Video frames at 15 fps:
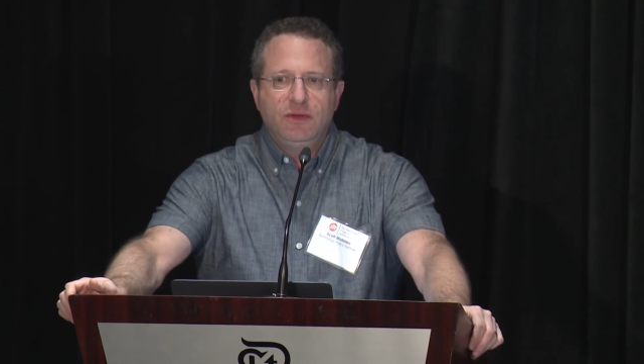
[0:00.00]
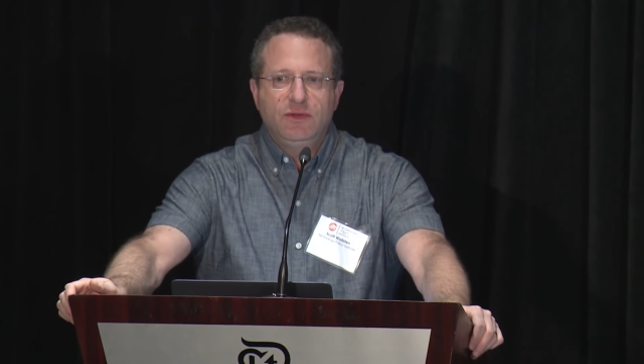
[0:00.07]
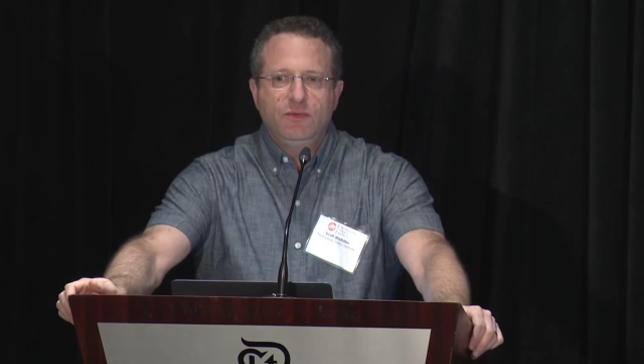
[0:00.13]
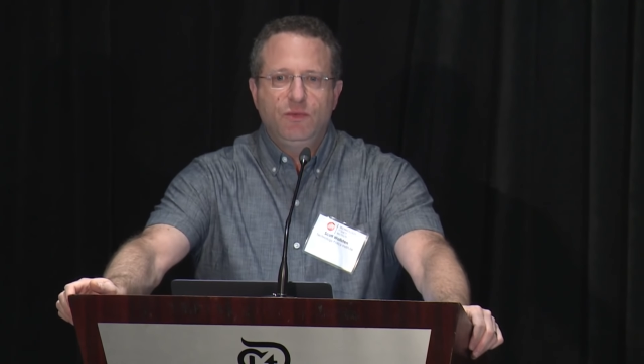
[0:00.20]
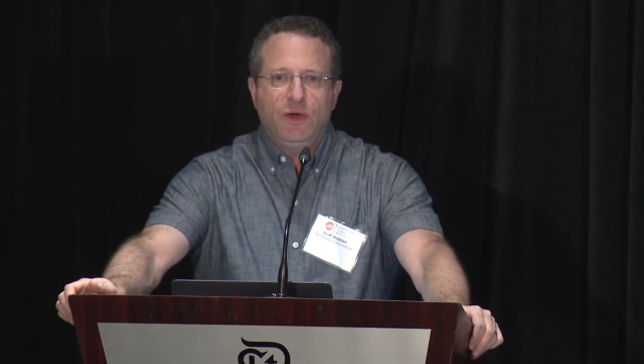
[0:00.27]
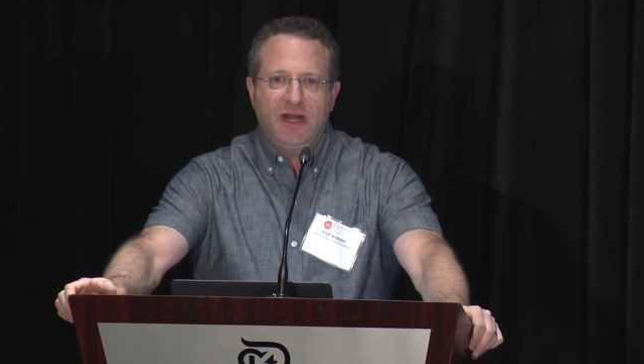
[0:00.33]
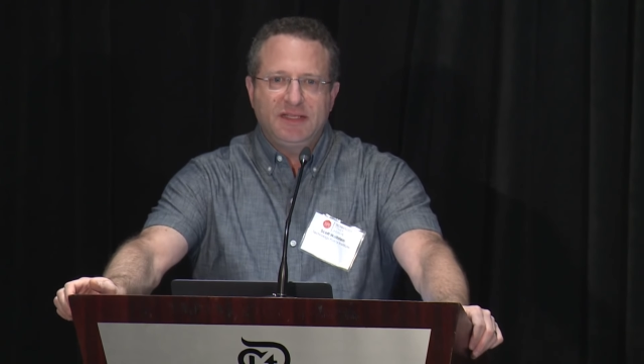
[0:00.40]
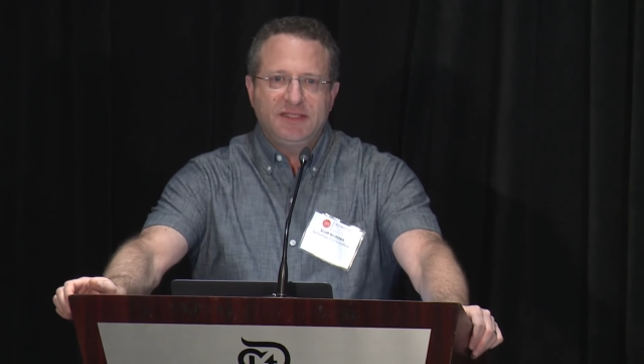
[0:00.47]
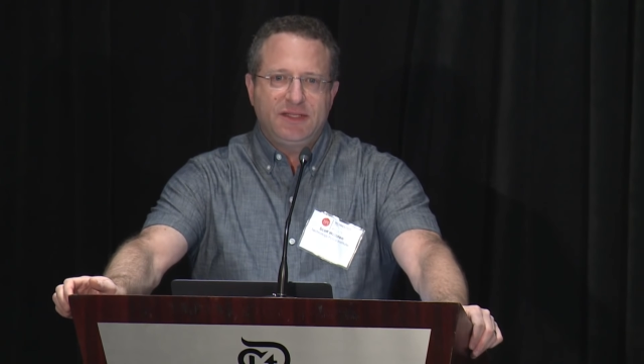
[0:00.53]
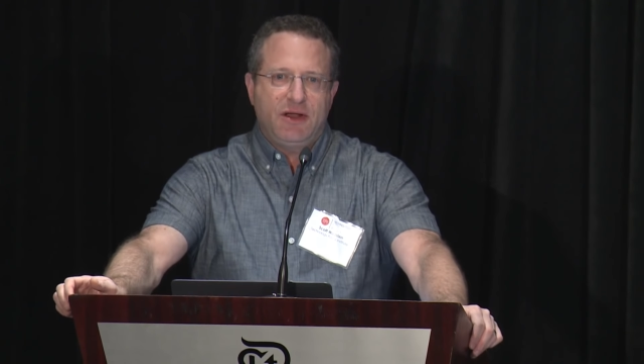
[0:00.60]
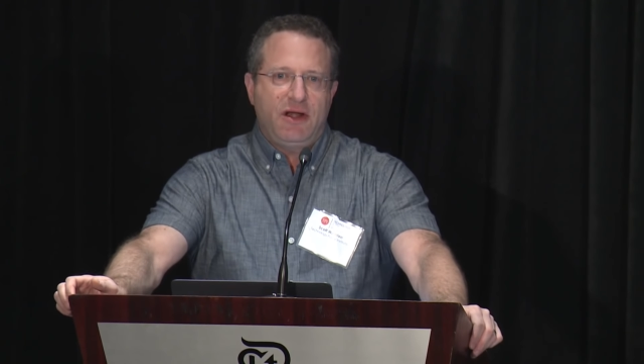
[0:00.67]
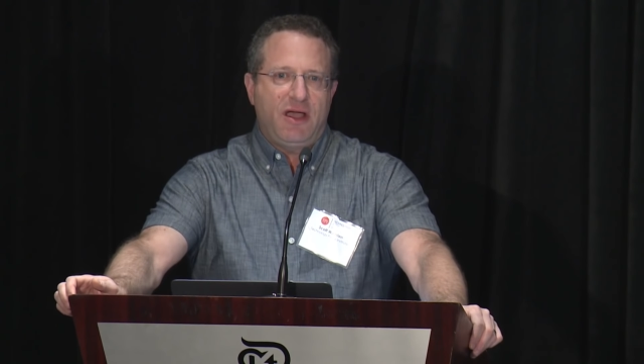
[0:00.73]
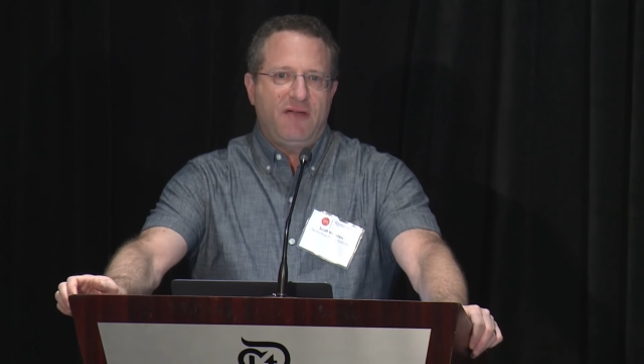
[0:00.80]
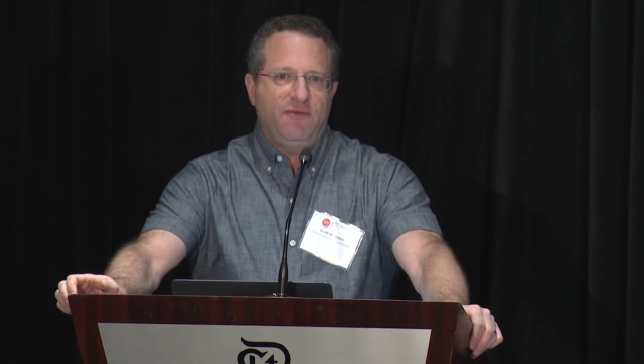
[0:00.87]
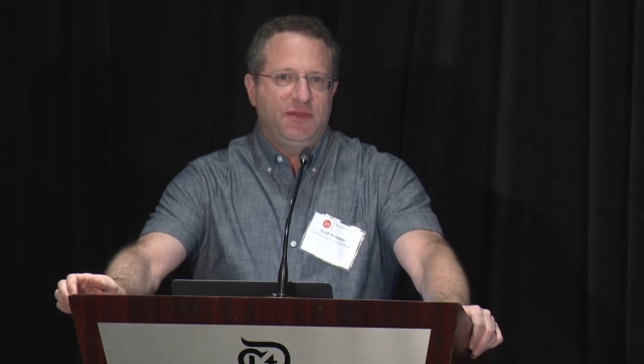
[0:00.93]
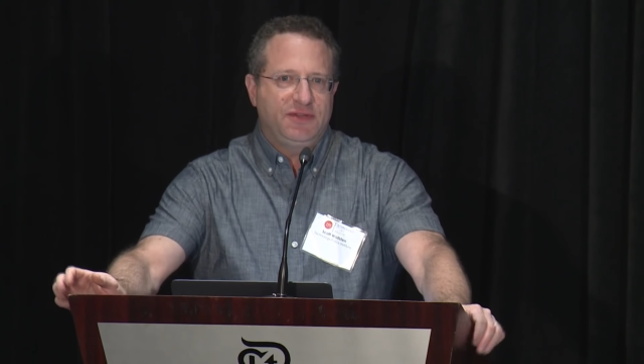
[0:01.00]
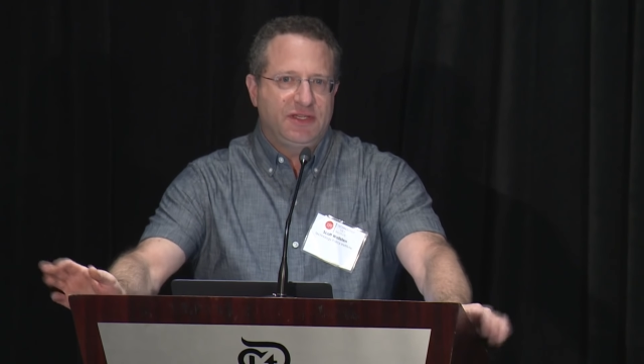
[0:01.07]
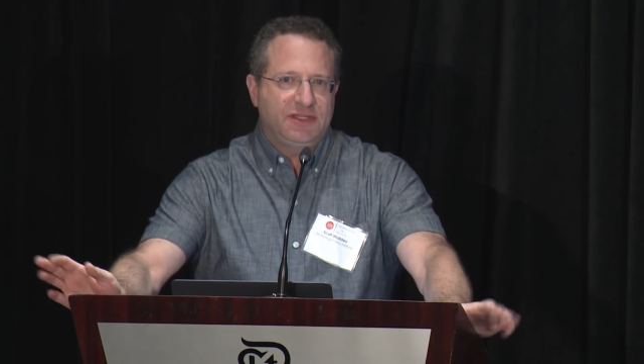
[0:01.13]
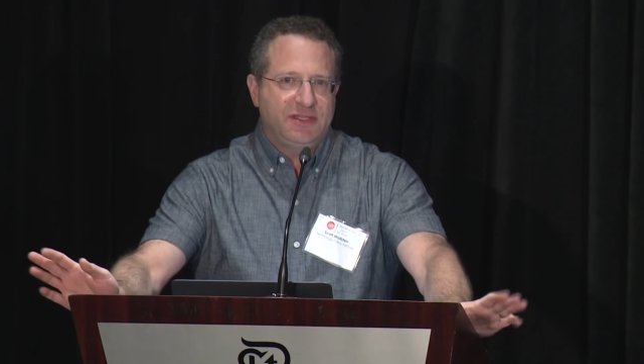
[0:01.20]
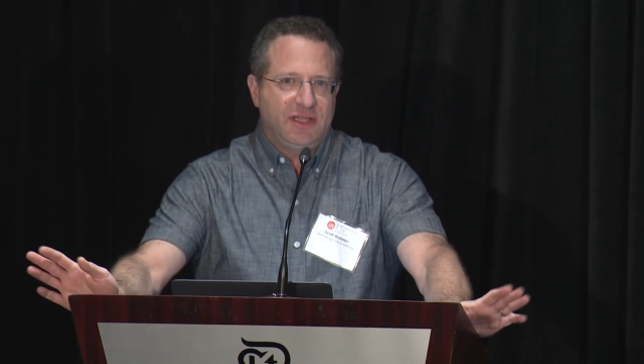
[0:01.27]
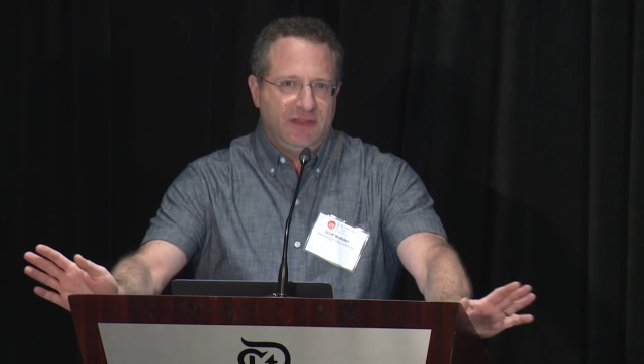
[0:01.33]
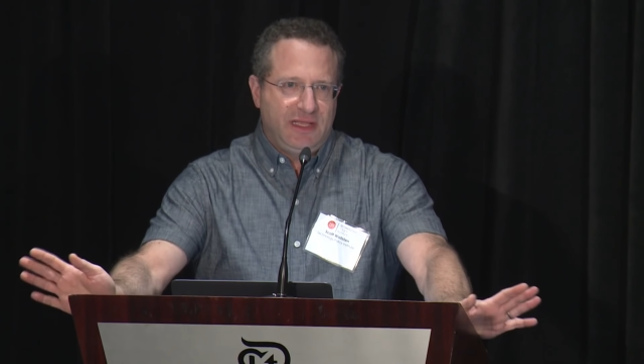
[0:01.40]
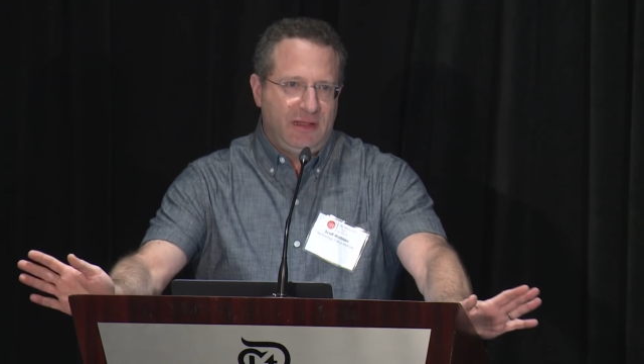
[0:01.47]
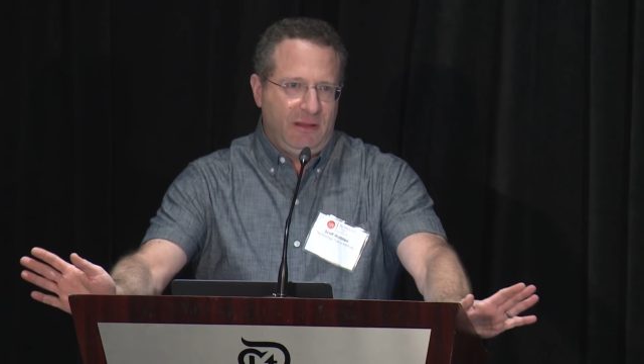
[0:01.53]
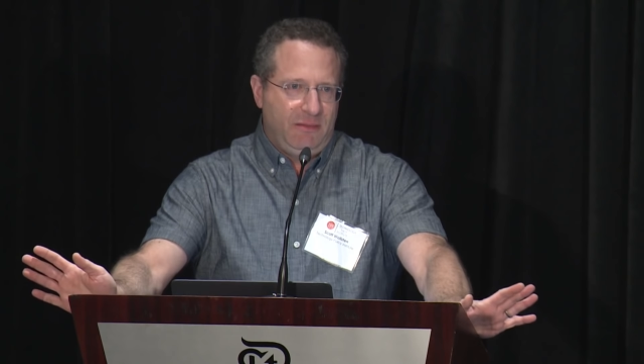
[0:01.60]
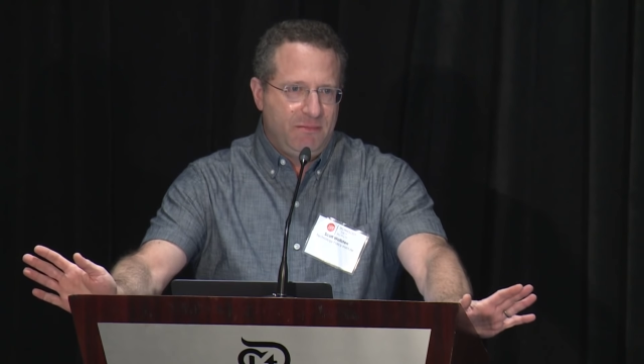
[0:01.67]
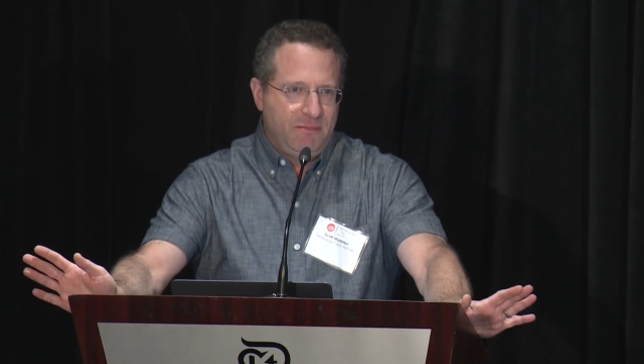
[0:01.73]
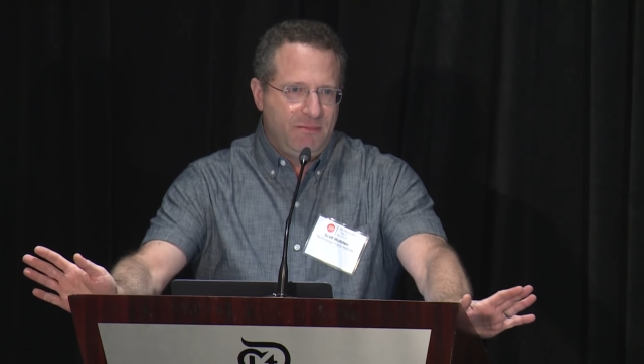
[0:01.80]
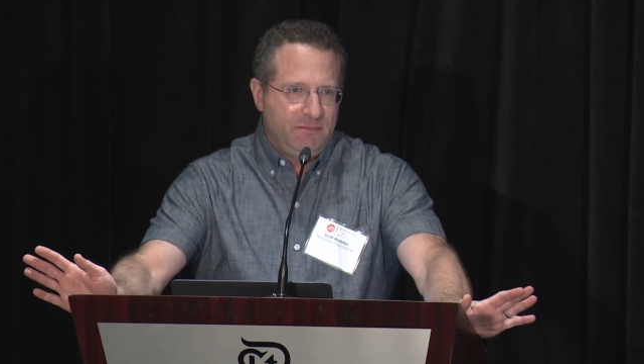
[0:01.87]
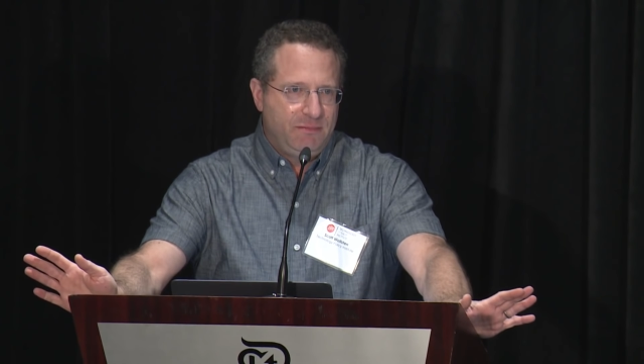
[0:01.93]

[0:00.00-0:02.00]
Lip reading: we're going to start off with just a little